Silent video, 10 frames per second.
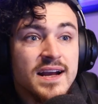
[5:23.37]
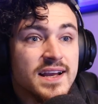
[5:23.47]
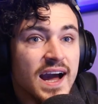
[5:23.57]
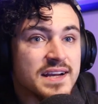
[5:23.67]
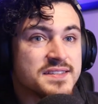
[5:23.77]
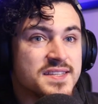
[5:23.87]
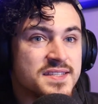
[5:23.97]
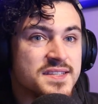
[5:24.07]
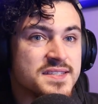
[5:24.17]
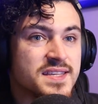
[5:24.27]
Guys,
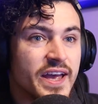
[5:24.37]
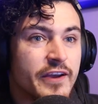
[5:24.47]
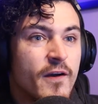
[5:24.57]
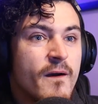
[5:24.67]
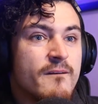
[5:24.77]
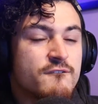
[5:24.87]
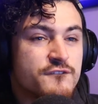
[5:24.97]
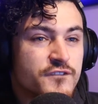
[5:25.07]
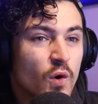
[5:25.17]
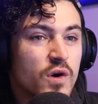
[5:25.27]
this is like
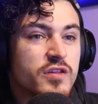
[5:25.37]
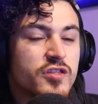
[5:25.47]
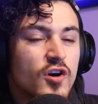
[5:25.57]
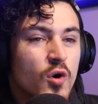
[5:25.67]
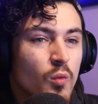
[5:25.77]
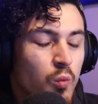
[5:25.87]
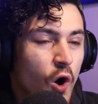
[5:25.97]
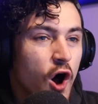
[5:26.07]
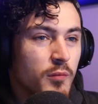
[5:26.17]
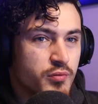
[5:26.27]
fourth
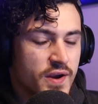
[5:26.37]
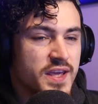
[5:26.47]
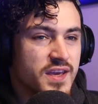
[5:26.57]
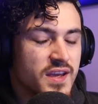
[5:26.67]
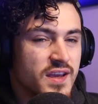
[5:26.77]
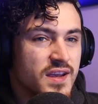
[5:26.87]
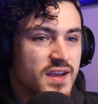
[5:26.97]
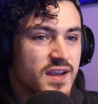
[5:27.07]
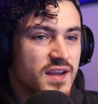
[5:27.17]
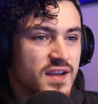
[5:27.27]
wall breaking.
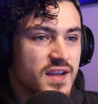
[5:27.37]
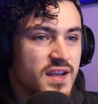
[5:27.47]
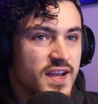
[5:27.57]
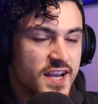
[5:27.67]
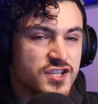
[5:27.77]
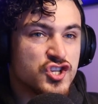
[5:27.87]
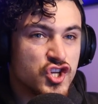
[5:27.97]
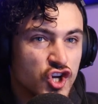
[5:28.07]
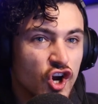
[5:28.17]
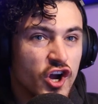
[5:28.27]
It's
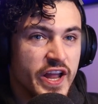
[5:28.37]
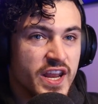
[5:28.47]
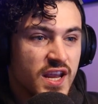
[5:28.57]
good.